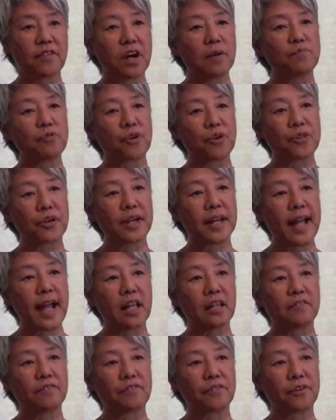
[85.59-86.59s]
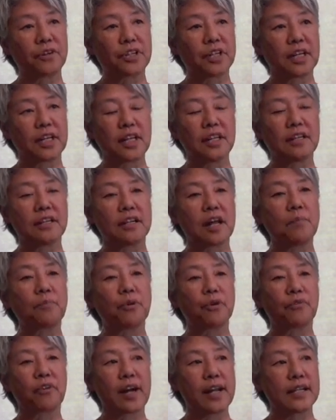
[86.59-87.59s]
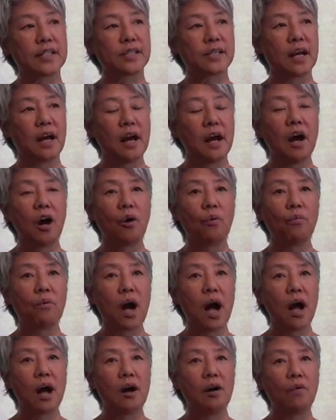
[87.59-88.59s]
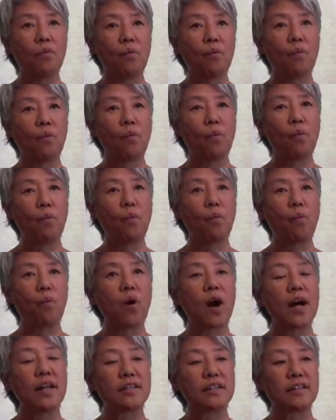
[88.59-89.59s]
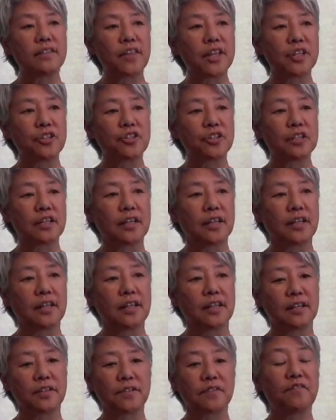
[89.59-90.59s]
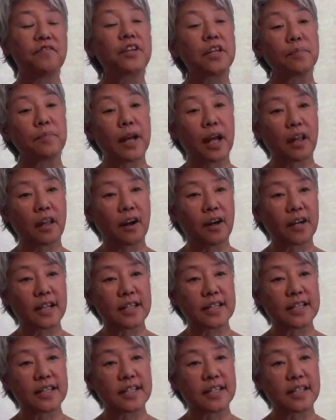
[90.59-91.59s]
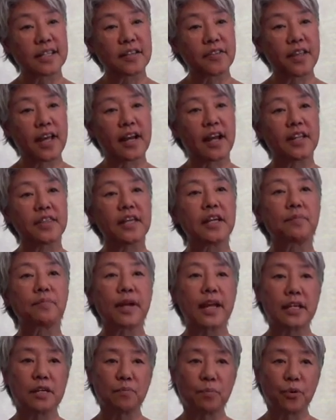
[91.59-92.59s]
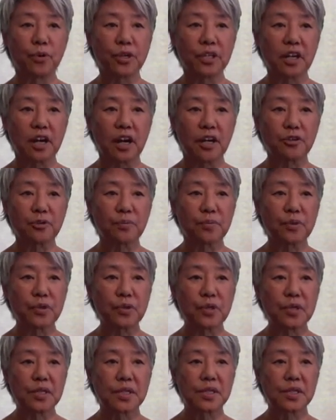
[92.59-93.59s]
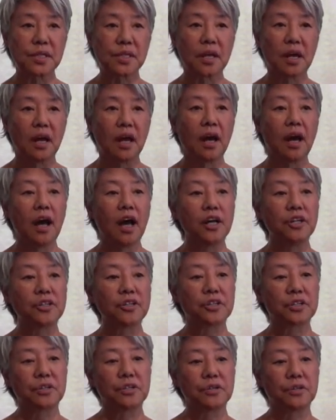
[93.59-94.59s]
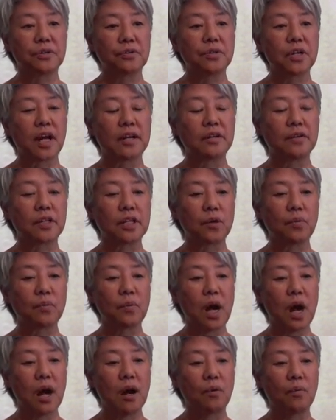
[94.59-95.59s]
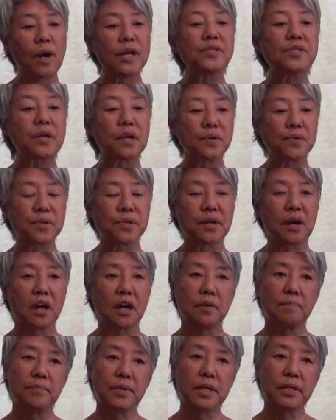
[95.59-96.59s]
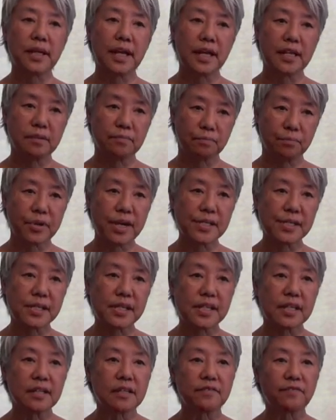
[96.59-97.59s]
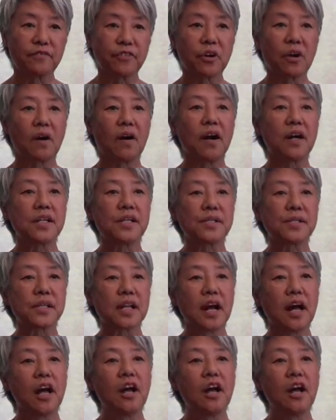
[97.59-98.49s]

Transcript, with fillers: from Northern California in a number of ways. Uh, one, that she is a female artist that I think made important contributions to not only uh, West Coast art, but laying precedent for artists